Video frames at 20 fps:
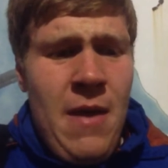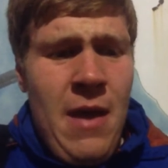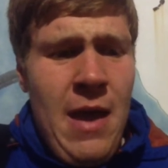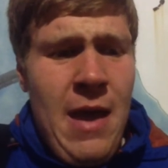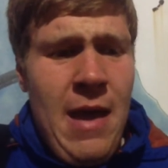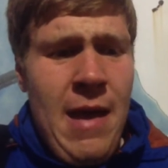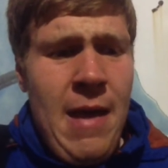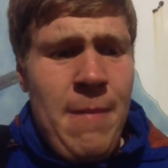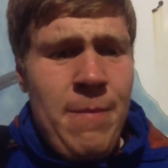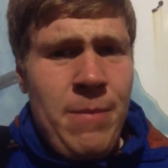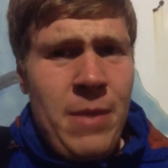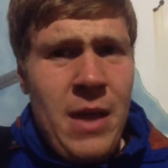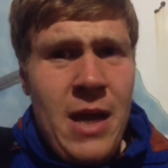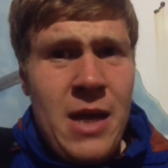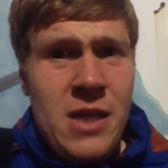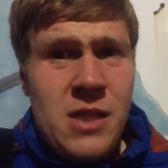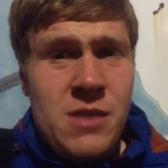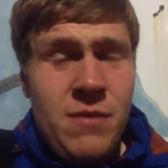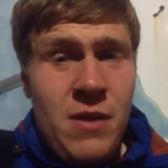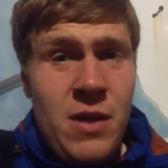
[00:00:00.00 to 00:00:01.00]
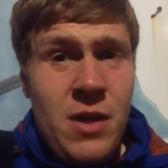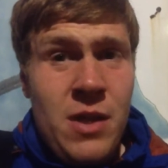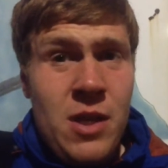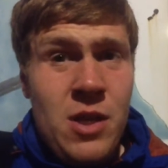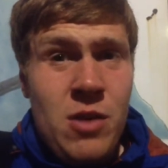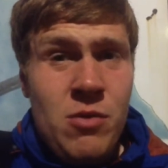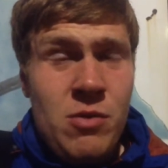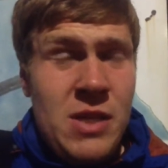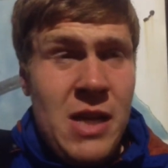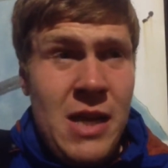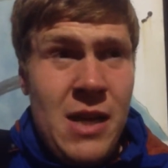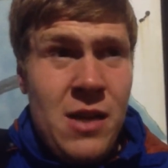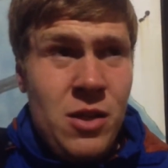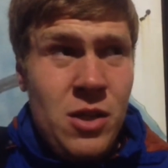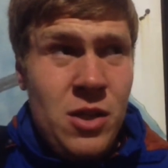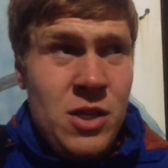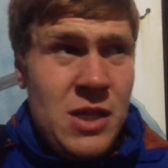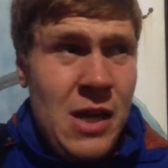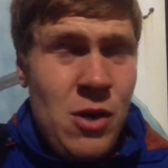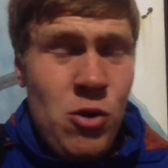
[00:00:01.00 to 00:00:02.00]
Um, as for the new take,
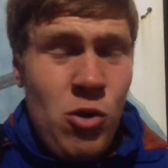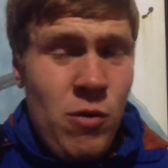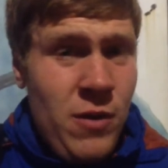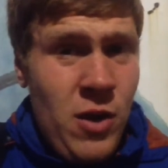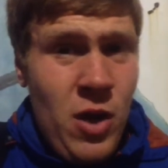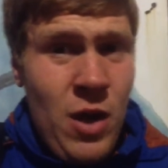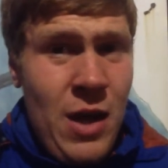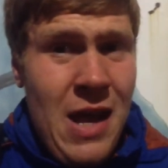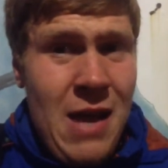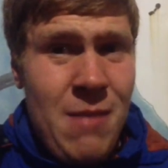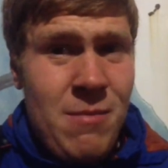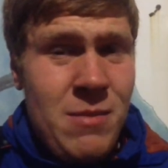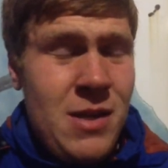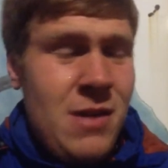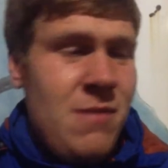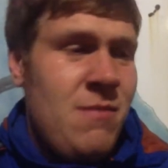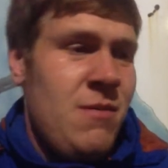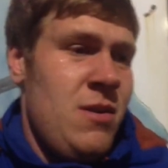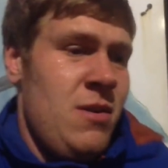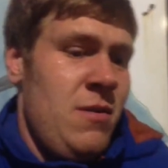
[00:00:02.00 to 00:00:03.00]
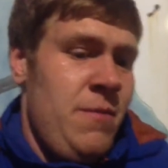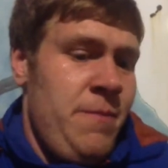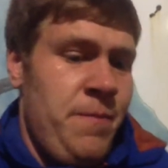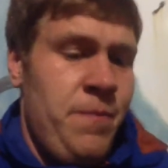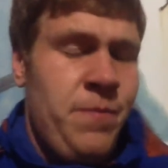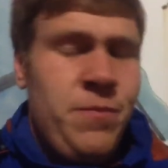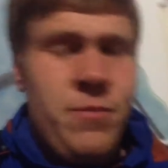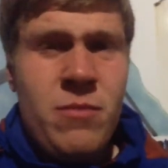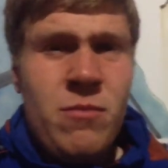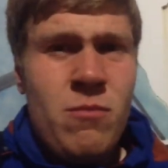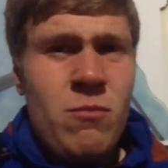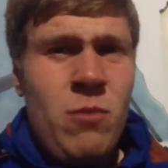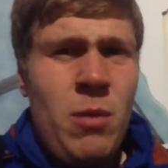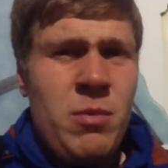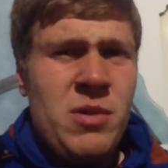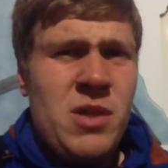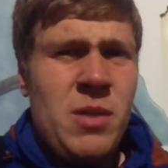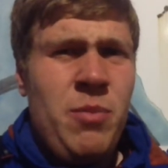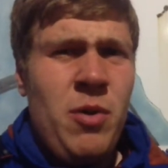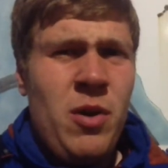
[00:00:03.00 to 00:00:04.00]
the takeover not happening, what
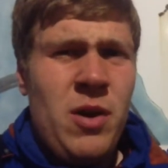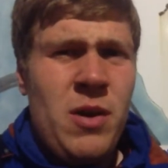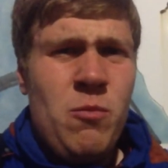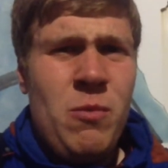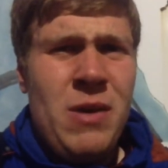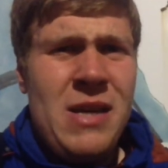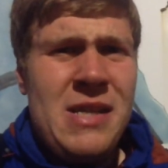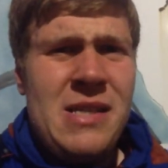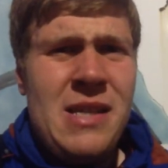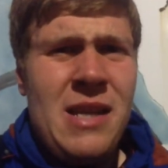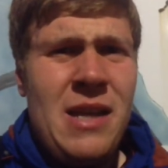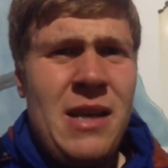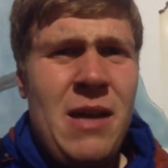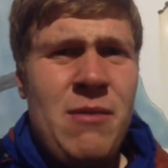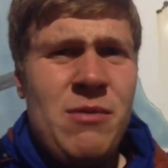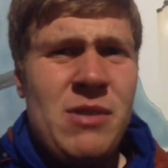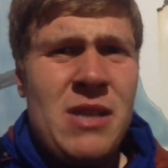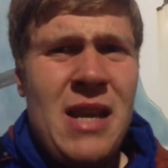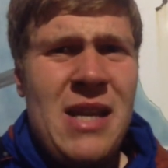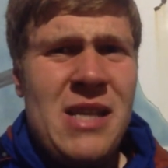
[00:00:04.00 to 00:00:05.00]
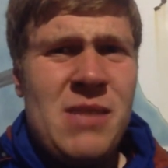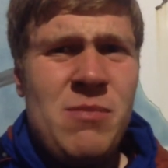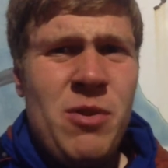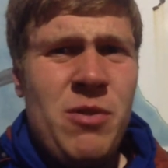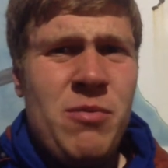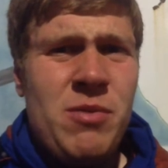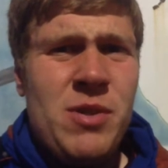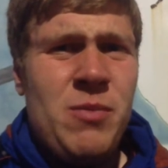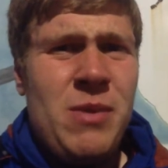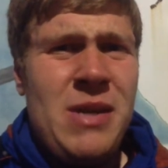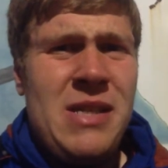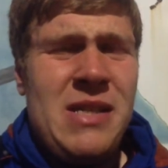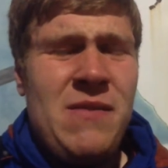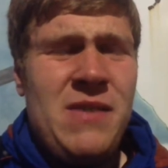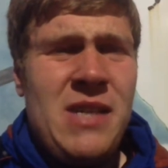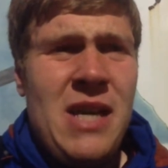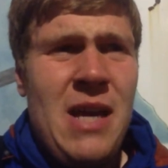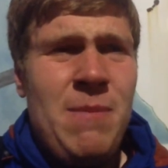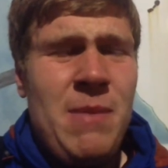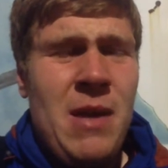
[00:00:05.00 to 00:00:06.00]
was the point in wasting that? That was last month was a waste of
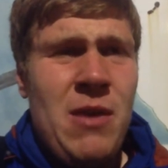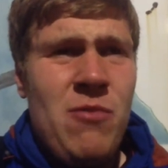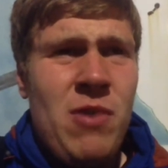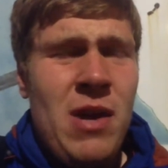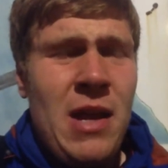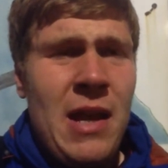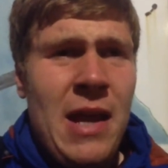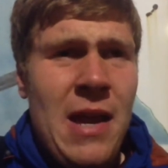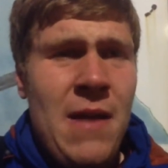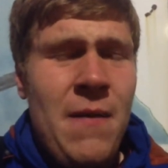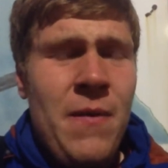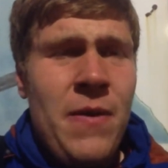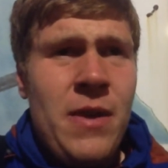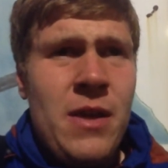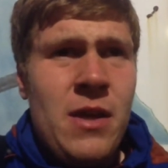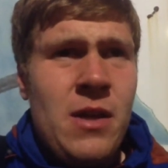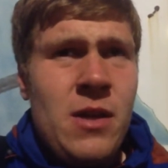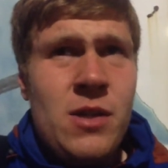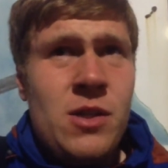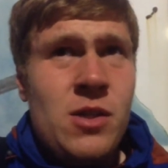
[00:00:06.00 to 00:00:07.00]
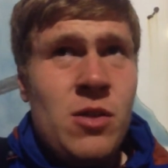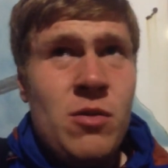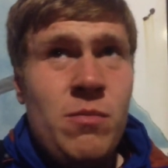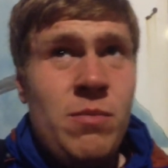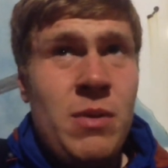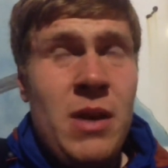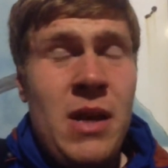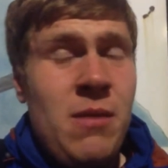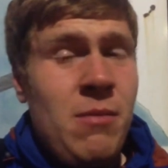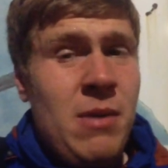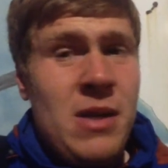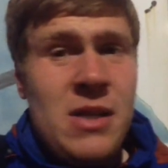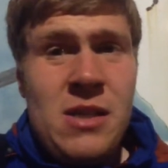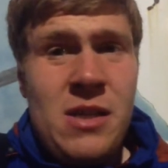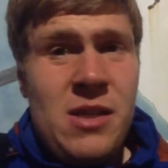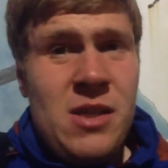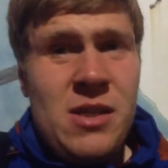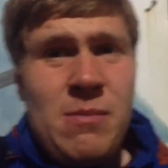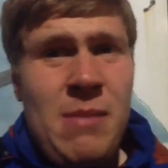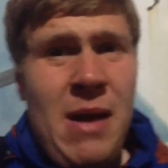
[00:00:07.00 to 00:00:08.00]
time then, really. So, but anyways,
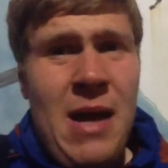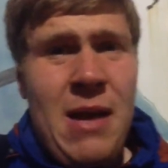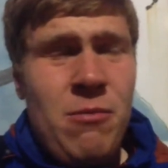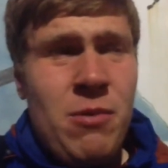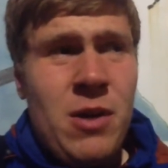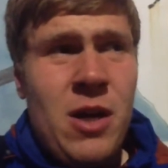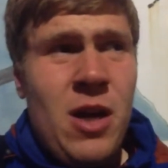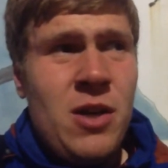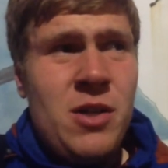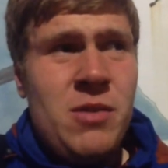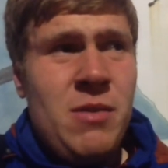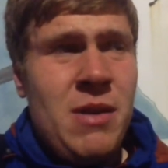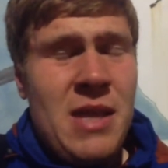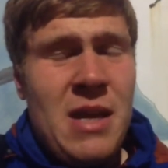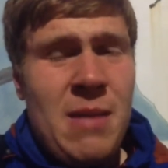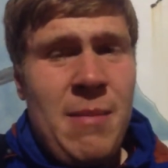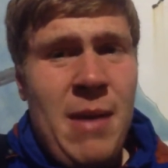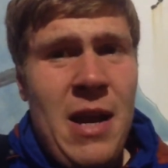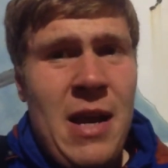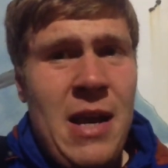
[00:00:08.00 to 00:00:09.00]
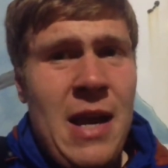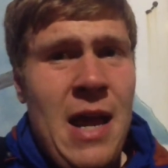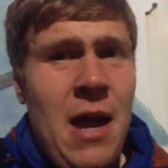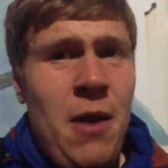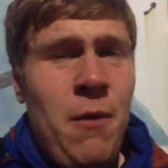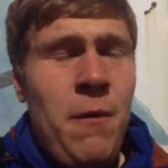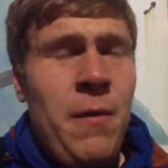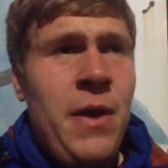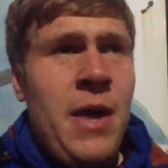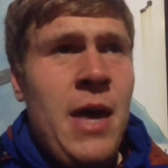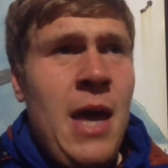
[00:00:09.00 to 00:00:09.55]
it doesn't matter. We can't do anything about it now.